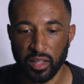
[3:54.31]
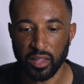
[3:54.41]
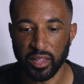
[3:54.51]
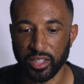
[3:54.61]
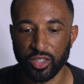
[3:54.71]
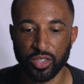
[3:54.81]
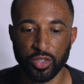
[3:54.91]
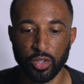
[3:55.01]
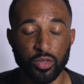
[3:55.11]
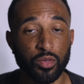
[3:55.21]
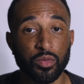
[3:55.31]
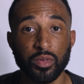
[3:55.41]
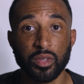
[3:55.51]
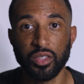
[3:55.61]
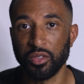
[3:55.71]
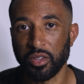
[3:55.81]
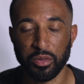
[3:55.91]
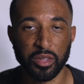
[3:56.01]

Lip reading: that's true, in